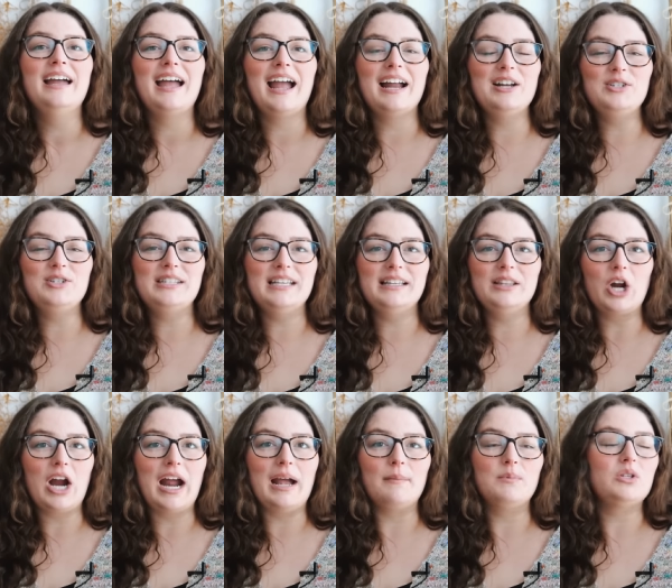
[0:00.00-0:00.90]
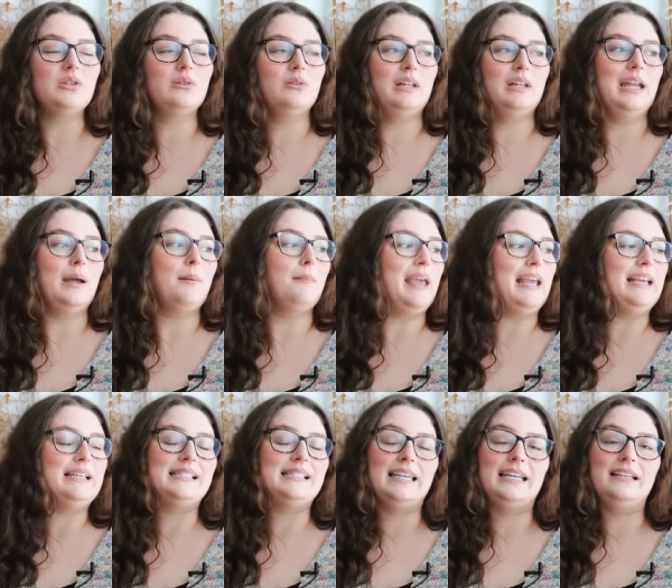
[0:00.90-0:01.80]
I just think they're absolutely
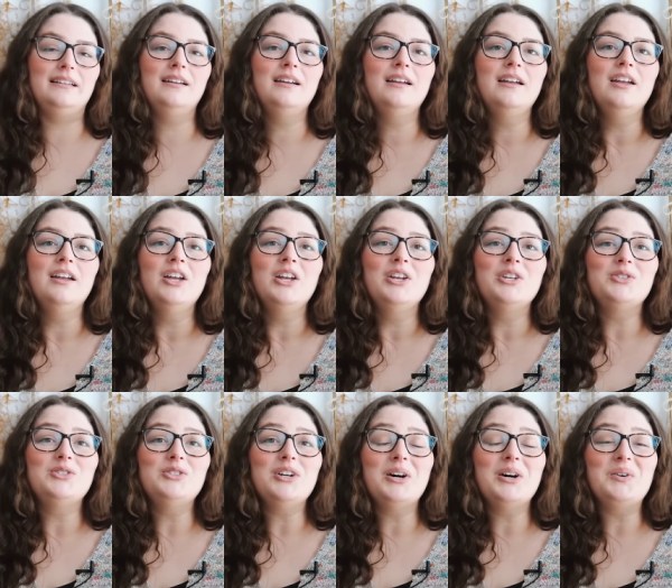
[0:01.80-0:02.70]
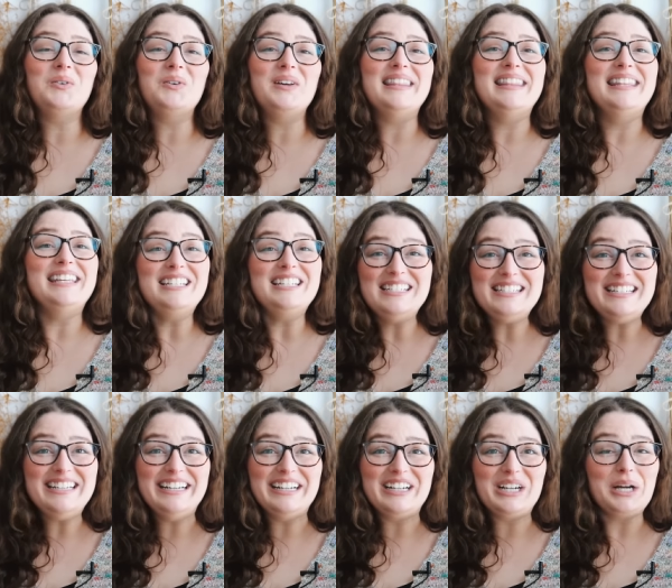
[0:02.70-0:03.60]
amazing. So this
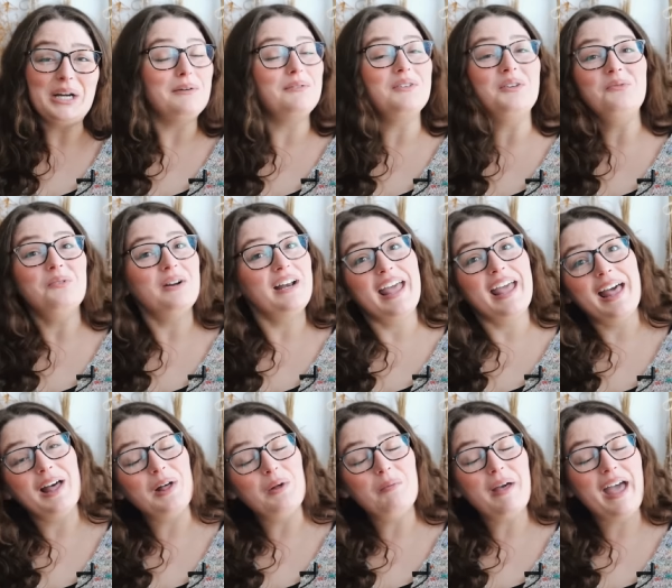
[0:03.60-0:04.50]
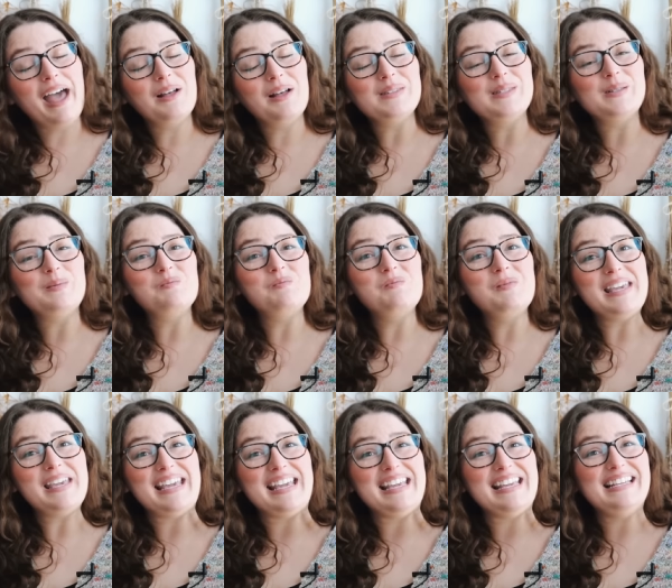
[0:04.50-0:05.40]
year, if you want to help out some
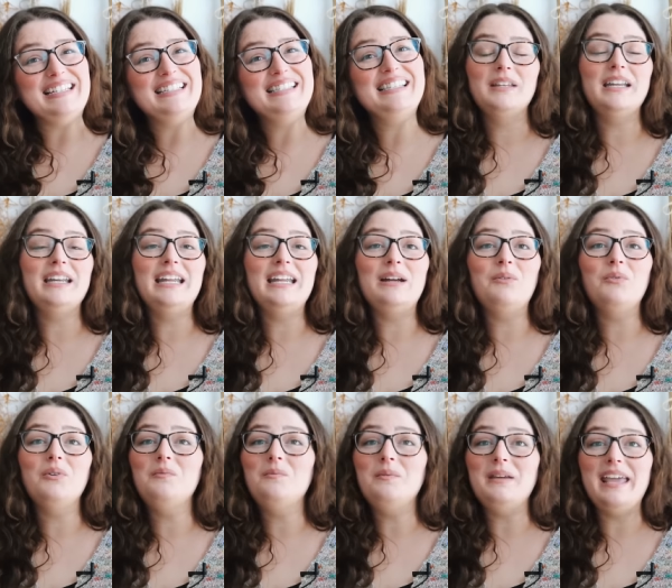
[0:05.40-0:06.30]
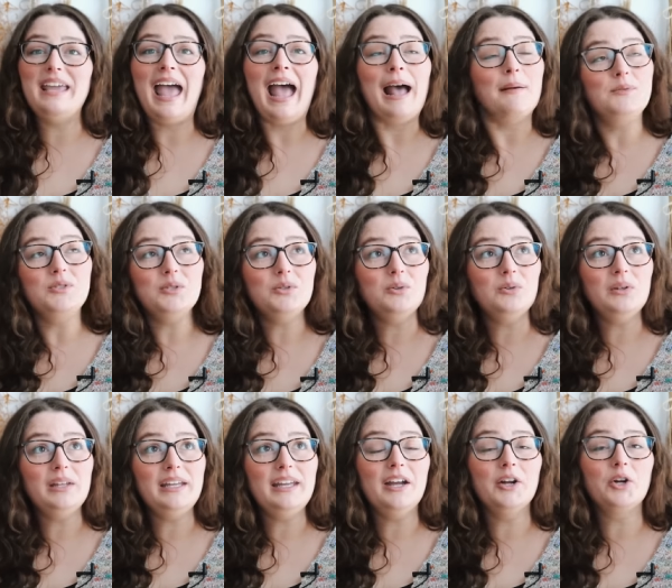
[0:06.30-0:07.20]
bees, then it would be
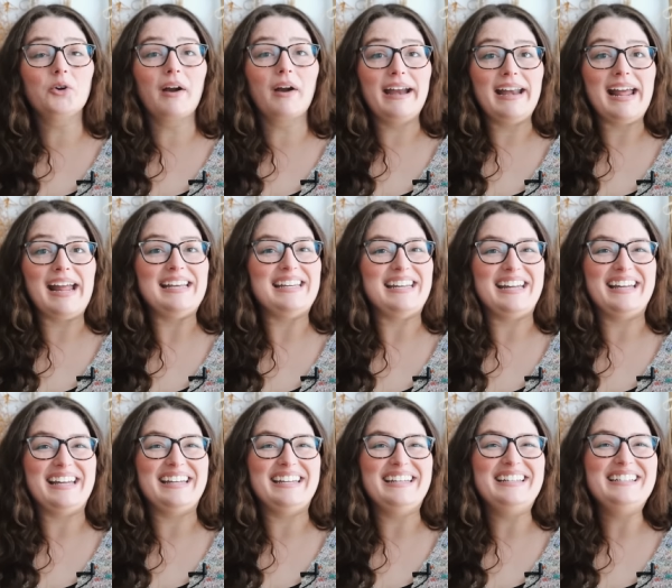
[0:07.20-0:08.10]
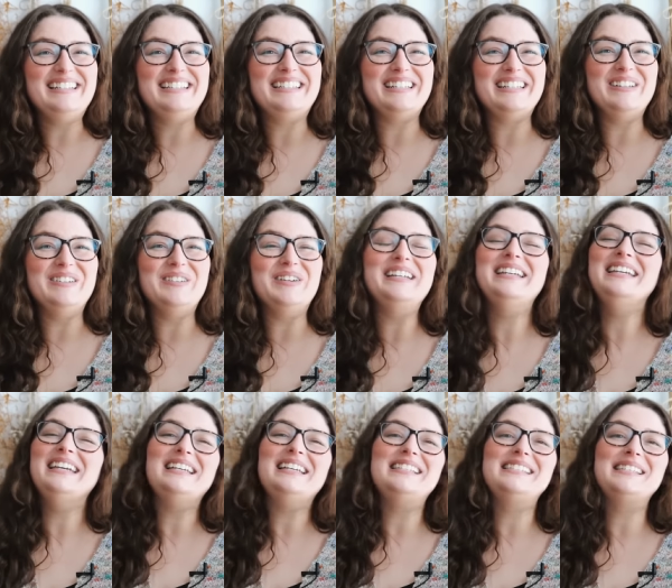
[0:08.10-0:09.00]
absolutely a great idea to get